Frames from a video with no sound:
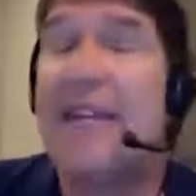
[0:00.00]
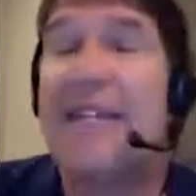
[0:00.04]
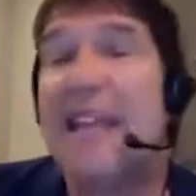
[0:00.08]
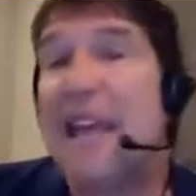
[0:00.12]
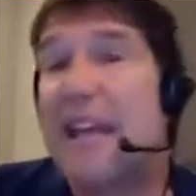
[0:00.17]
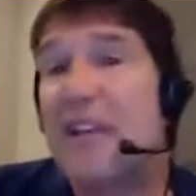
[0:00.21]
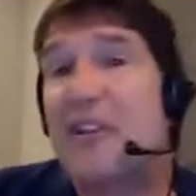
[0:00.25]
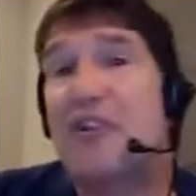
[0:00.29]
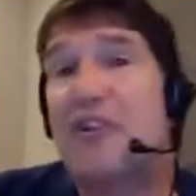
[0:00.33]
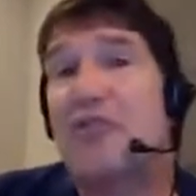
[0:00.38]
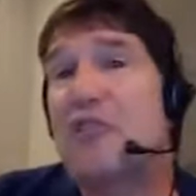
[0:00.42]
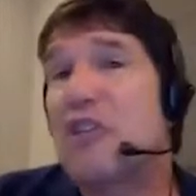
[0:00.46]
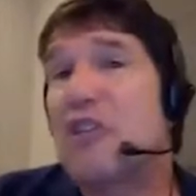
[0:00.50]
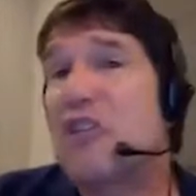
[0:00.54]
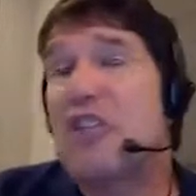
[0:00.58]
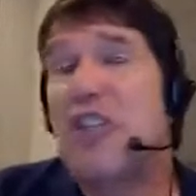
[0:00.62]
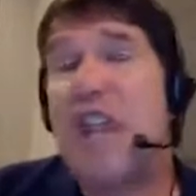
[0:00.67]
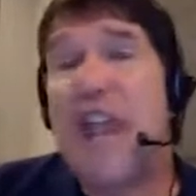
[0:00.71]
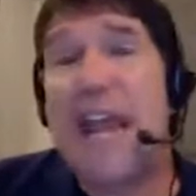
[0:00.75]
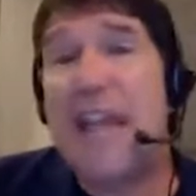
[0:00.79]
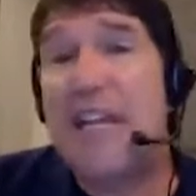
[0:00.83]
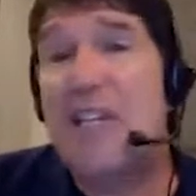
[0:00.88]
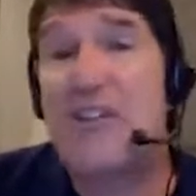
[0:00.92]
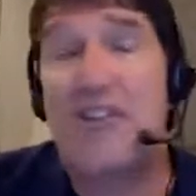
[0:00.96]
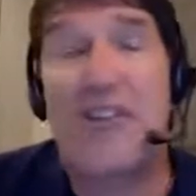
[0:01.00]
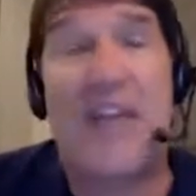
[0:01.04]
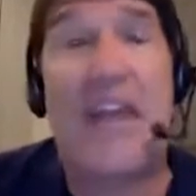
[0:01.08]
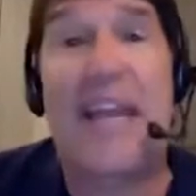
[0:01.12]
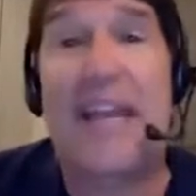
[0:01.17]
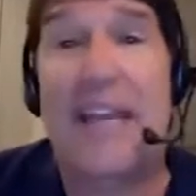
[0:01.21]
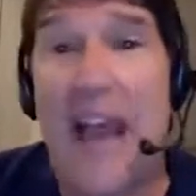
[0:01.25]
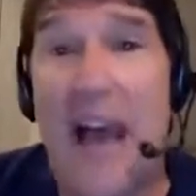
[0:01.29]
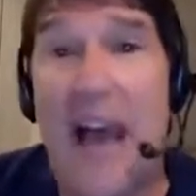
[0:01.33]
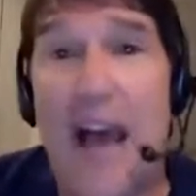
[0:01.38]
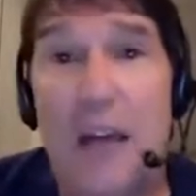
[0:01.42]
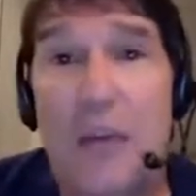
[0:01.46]
Mm-hmm. And dentistry's
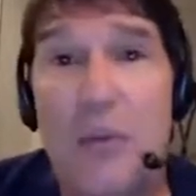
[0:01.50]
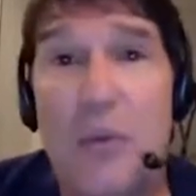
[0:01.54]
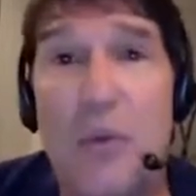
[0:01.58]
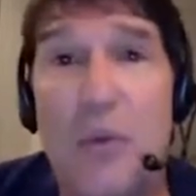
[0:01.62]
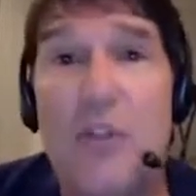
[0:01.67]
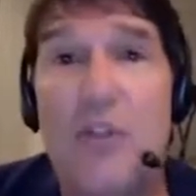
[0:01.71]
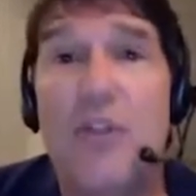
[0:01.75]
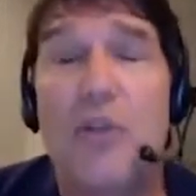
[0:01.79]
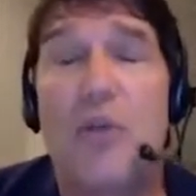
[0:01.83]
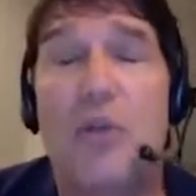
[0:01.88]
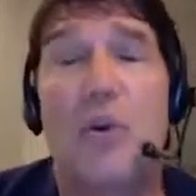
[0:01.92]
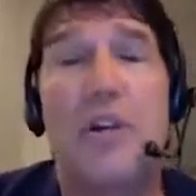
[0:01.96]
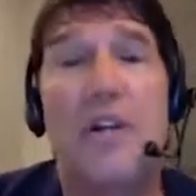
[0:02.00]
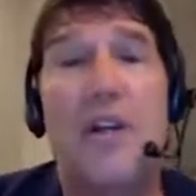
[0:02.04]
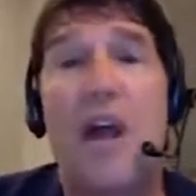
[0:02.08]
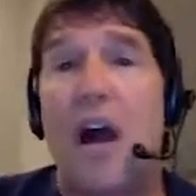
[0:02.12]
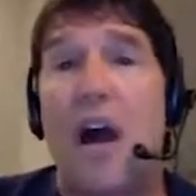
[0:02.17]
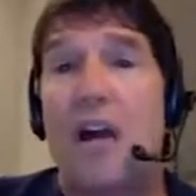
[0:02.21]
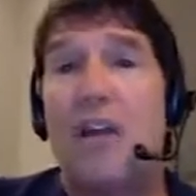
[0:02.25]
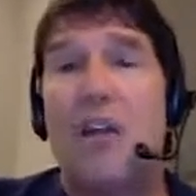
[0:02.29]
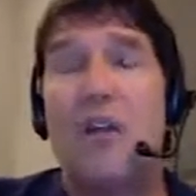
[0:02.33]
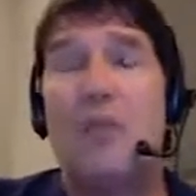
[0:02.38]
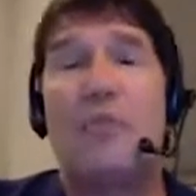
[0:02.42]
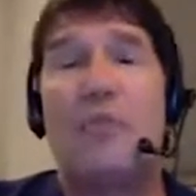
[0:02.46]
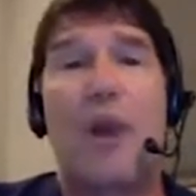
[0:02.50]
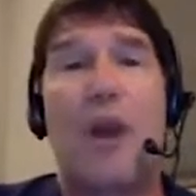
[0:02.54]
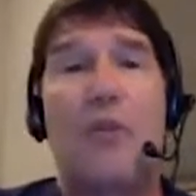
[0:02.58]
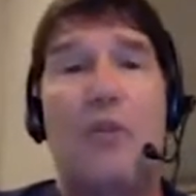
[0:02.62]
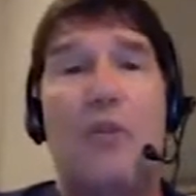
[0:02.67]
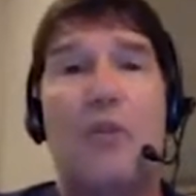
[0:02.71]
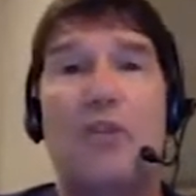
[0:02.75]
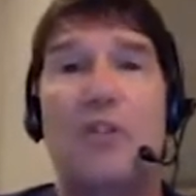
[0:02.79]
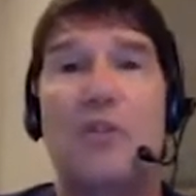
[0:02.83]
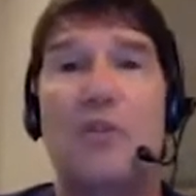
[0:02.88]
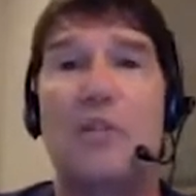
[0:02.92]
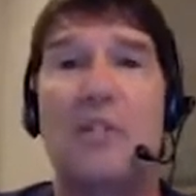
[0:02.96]
changed, thank God. When you were
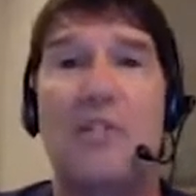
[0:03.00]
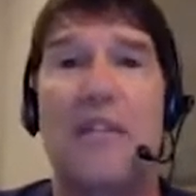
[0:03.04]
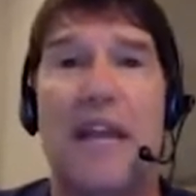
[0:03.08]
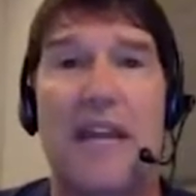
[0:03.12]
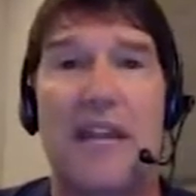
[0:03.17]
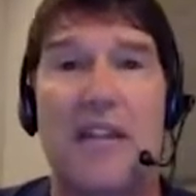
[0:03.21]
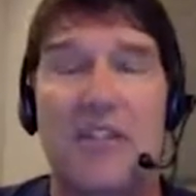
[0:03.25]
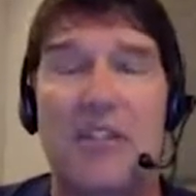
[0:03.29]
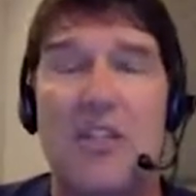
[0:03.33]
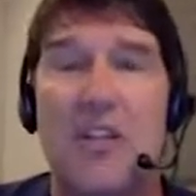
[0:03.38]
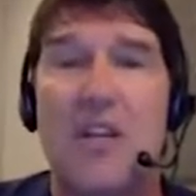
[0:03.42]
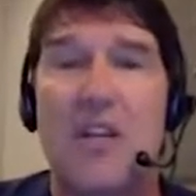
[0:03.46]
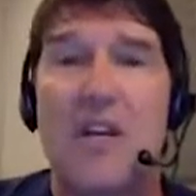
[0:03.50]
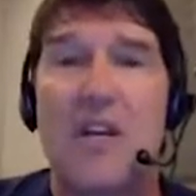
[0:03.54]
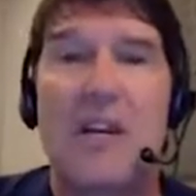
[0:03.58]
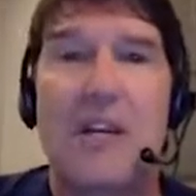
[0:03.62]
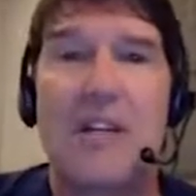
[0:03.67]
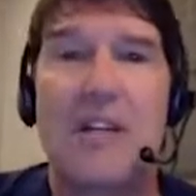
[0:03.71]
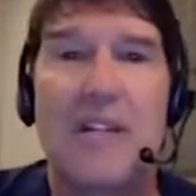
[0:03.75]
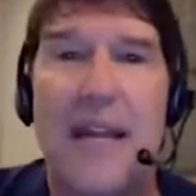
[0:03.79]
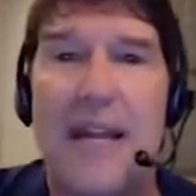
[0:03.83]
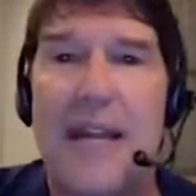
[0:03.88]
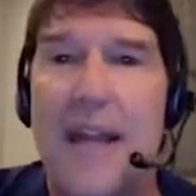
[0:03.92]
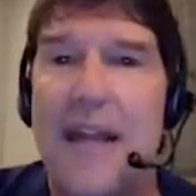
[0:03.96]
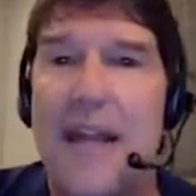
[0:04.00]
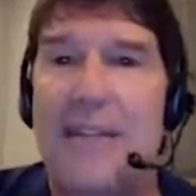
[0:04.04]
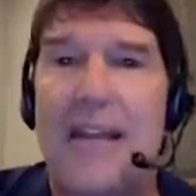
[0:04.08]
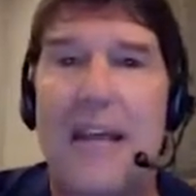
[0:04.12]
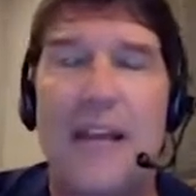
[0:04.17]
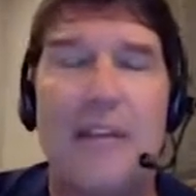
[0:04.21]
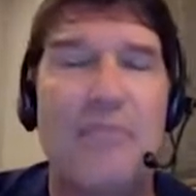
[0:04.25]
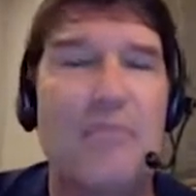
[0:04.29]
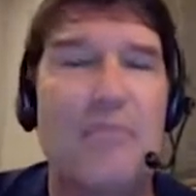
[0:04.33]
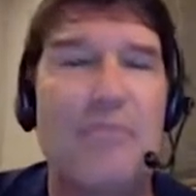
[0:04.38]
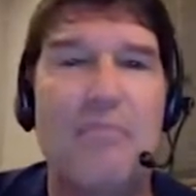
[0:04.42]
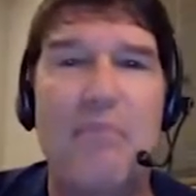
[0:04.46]
young, you probably went to a dentist
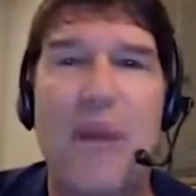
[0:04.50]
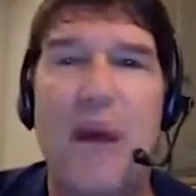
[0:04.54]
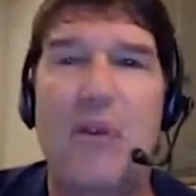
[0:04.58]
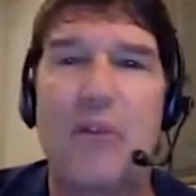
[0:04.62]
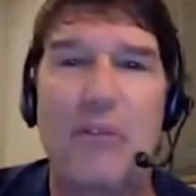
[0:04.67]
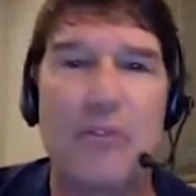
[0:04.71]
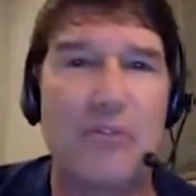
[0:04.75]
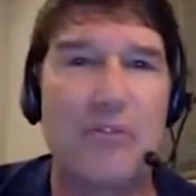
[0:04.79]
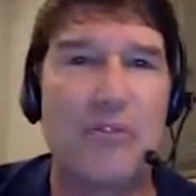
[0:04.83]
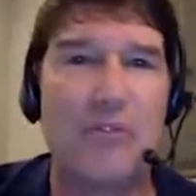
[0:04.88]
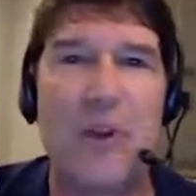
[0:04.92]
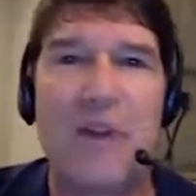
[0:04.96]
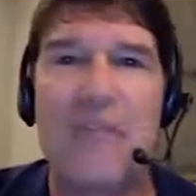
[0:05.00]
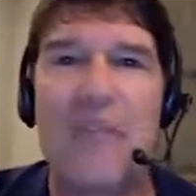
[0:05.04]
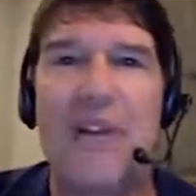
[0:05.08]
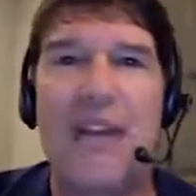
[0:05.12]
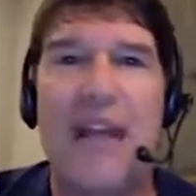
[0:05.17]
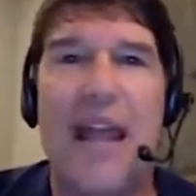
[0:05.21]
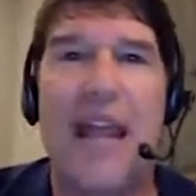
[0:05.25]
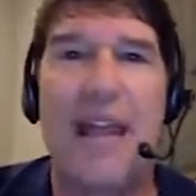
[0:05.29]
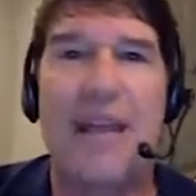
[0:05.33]
that had that belt